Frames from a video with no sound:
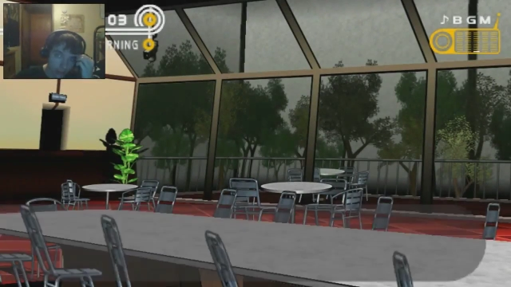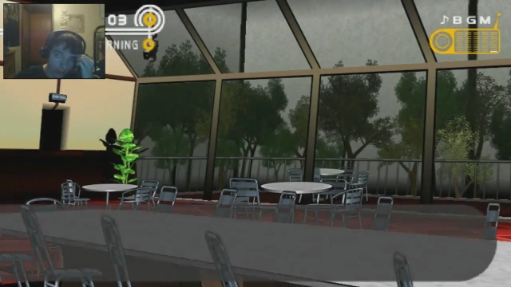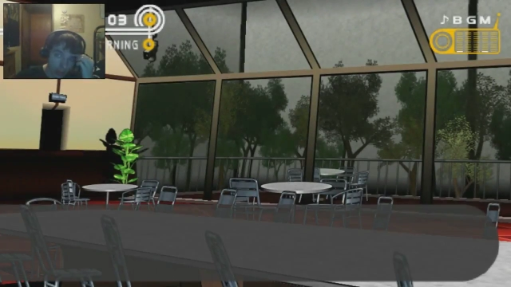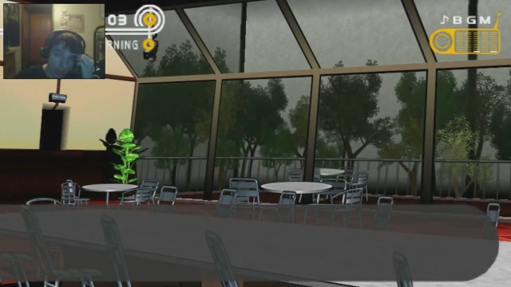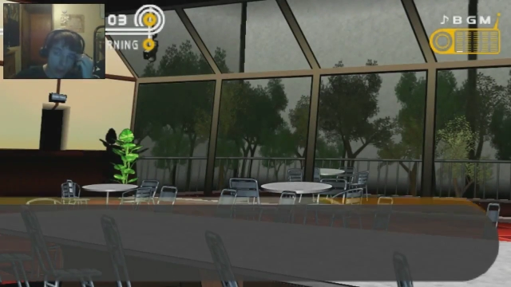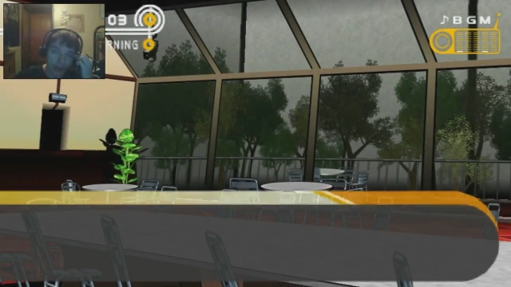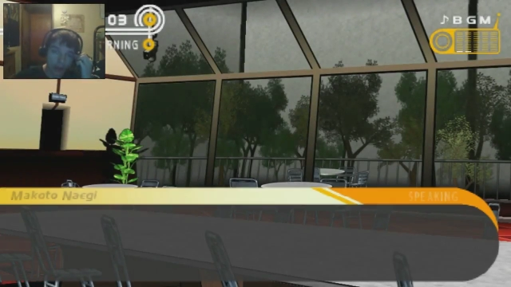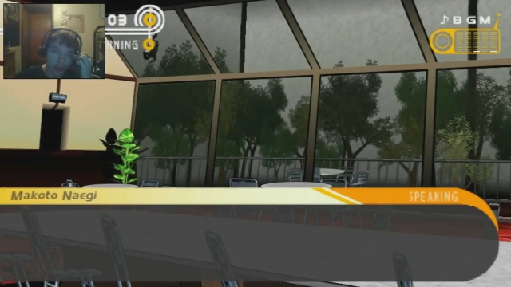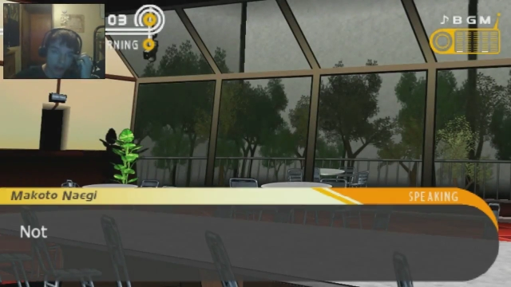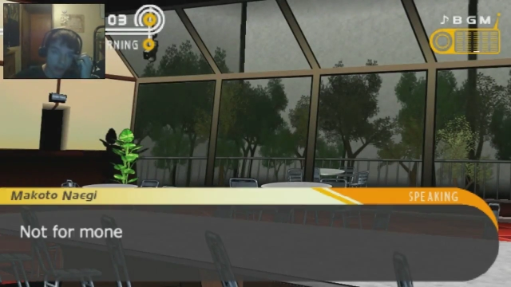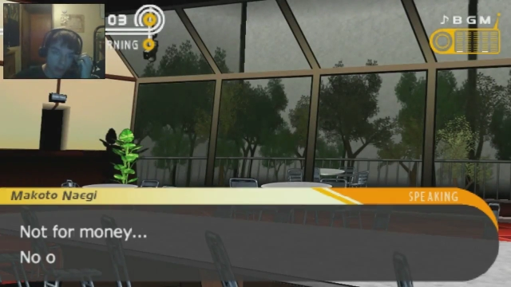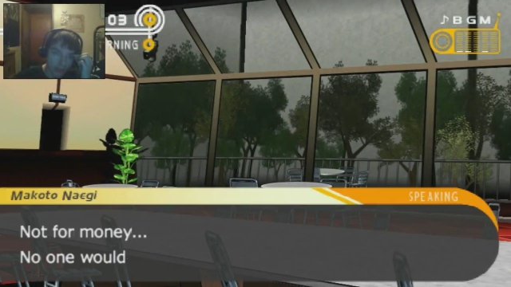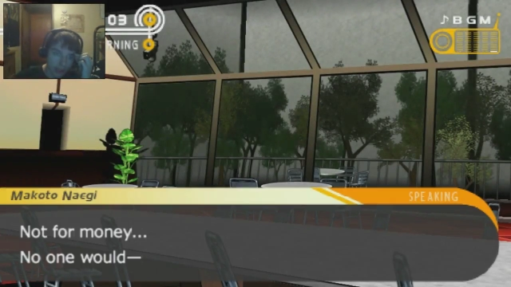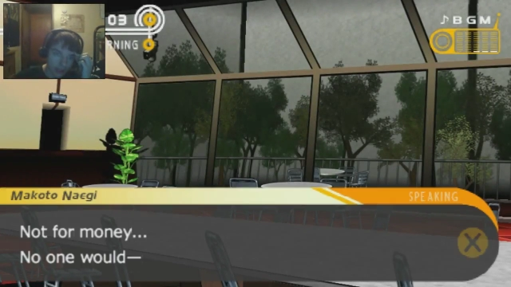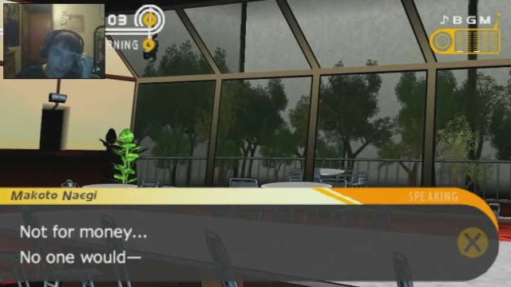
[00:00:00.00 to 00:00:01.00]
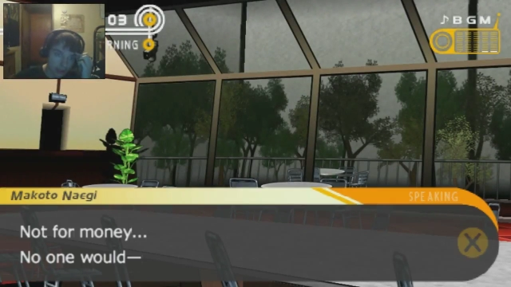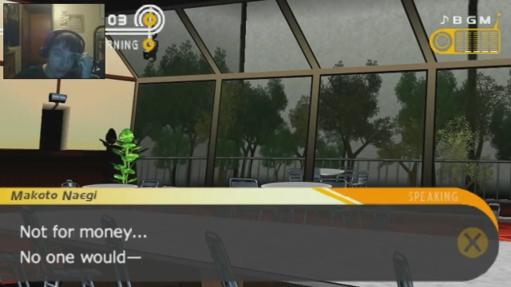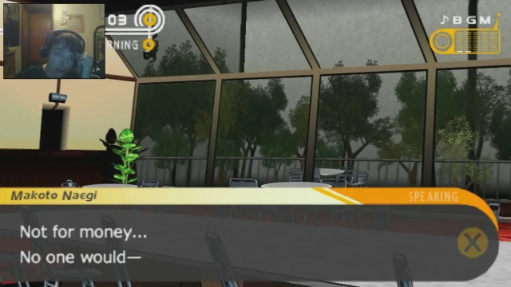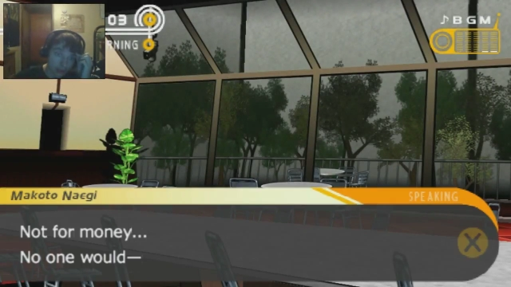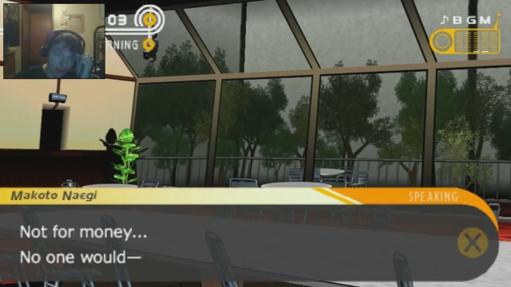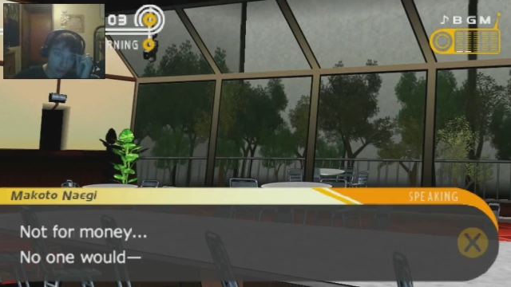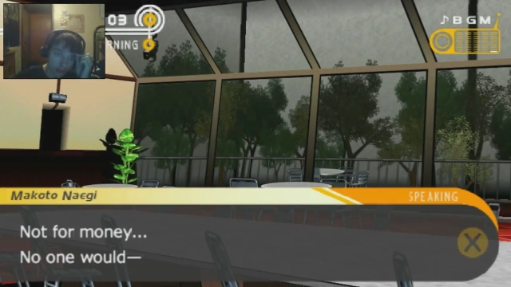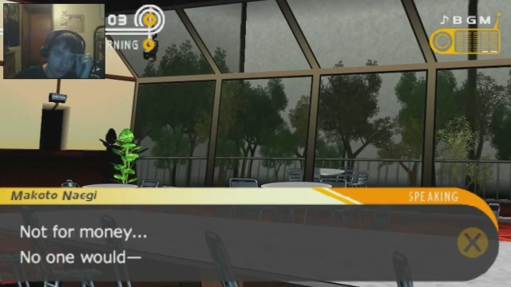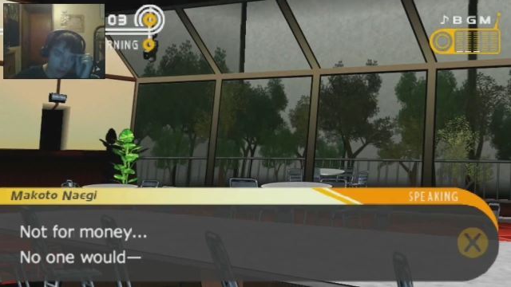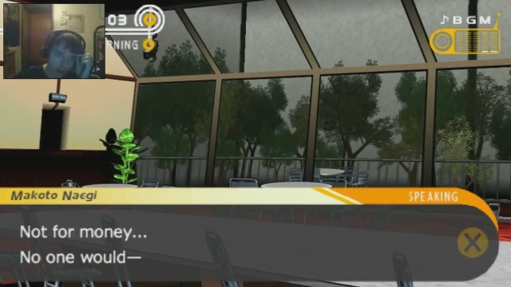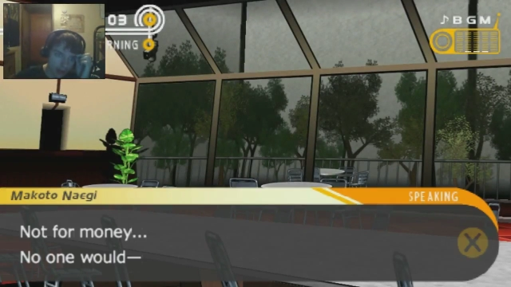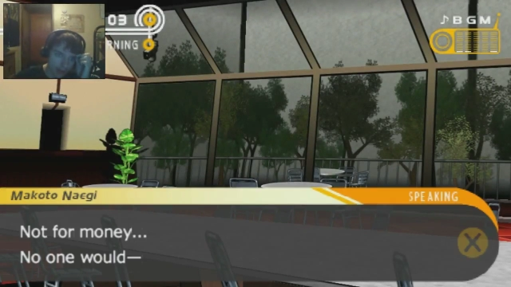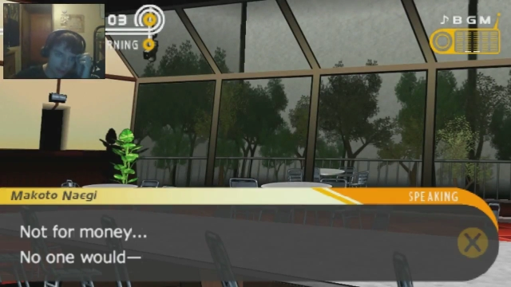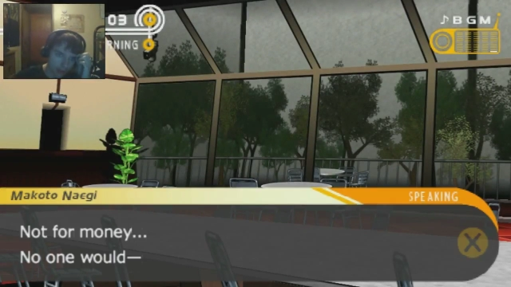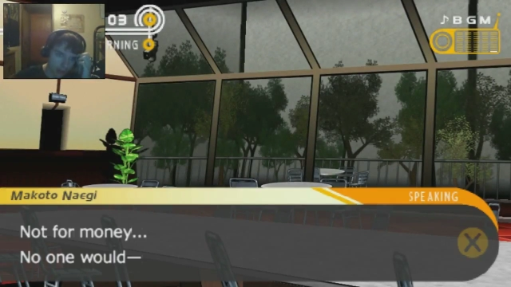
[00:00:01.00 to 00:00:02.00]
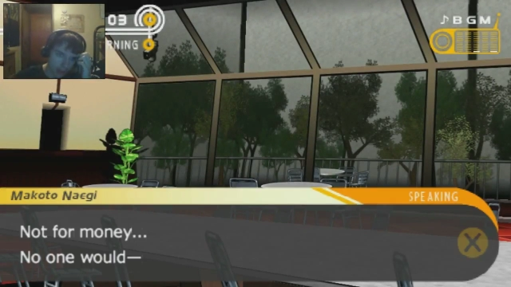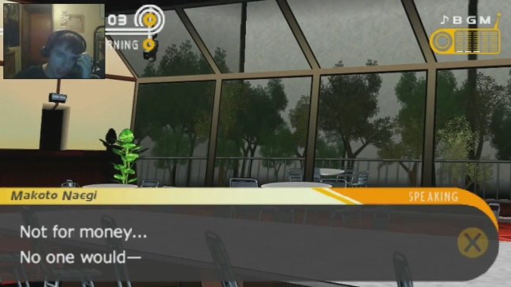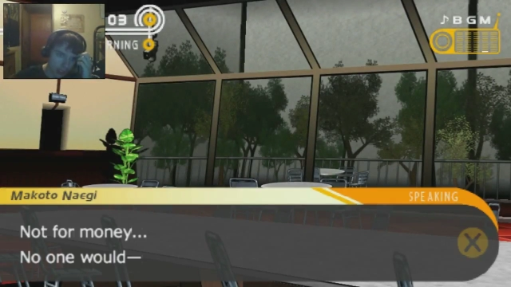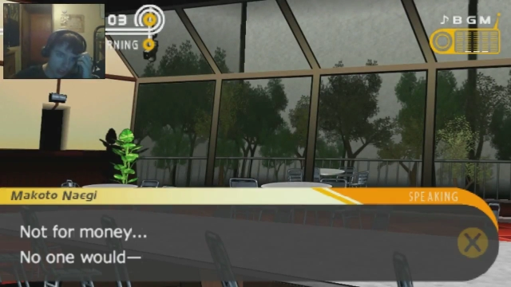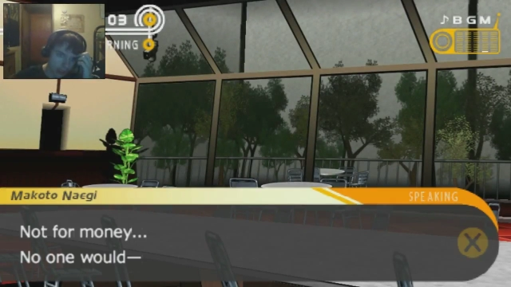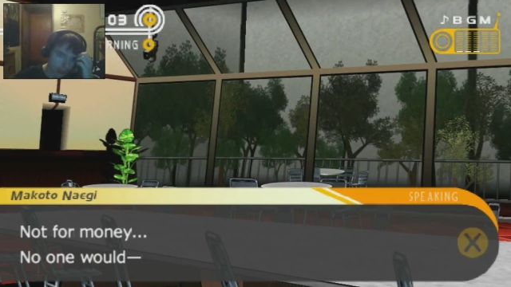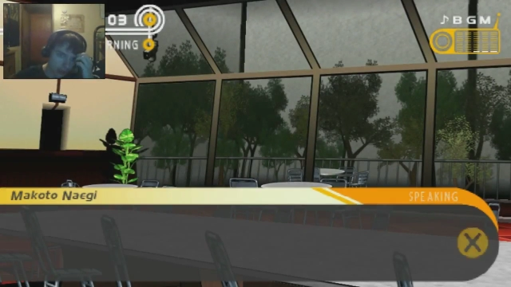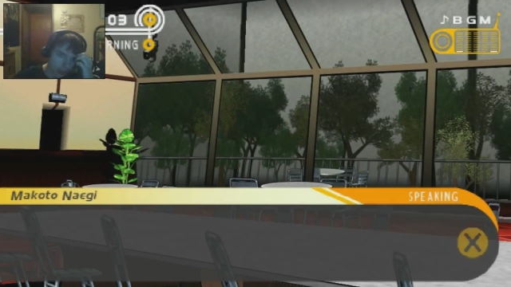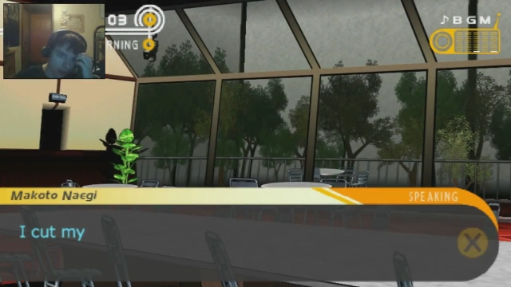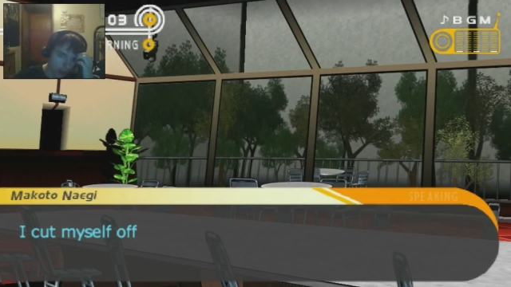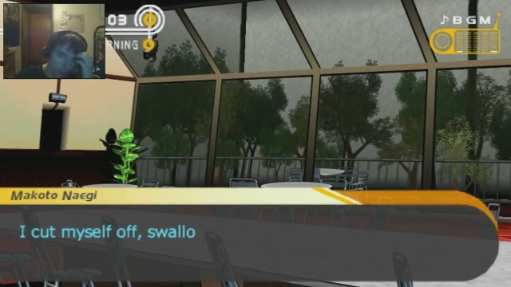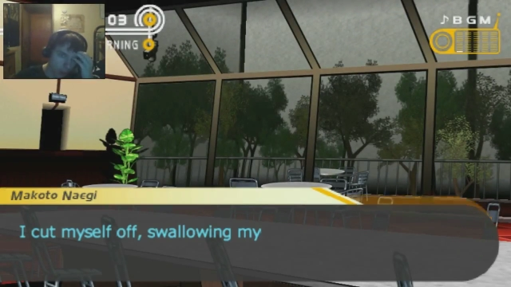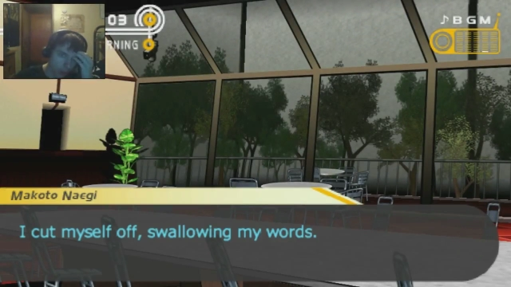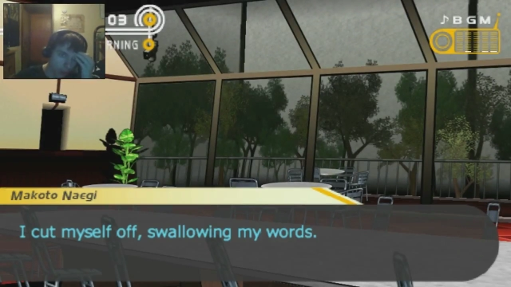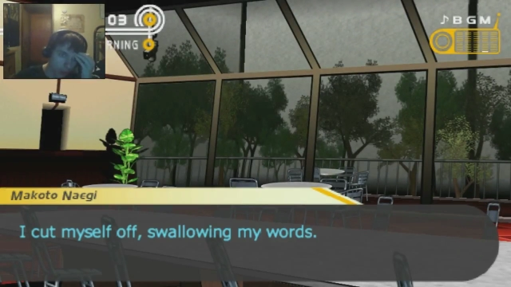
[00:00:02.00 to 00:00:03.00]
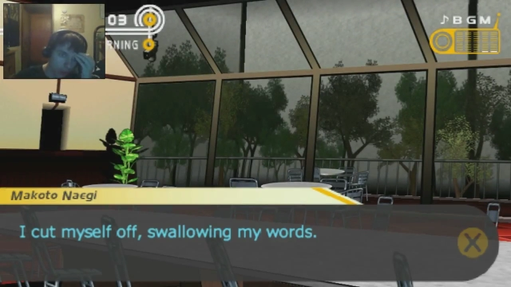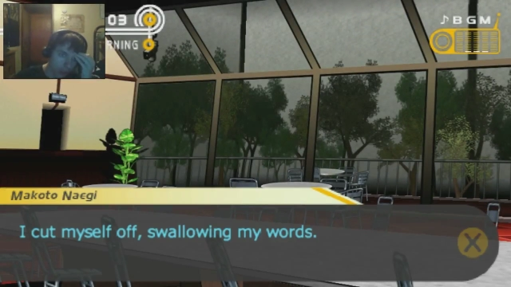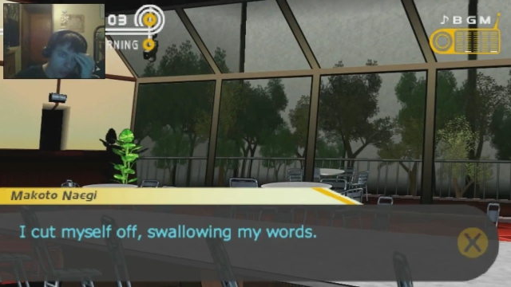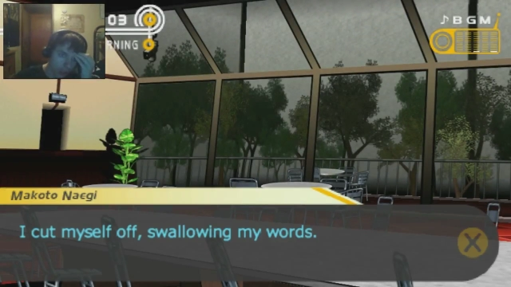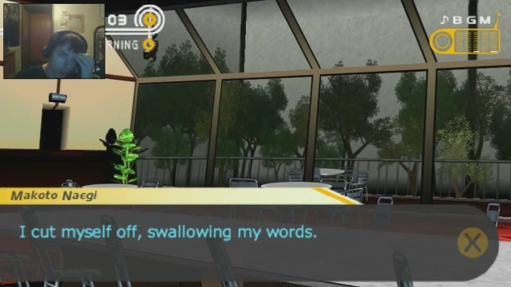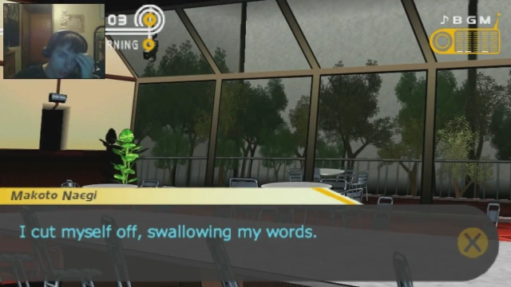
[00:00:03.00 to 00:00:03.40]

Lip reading: No face is visible, so there are no lips to read.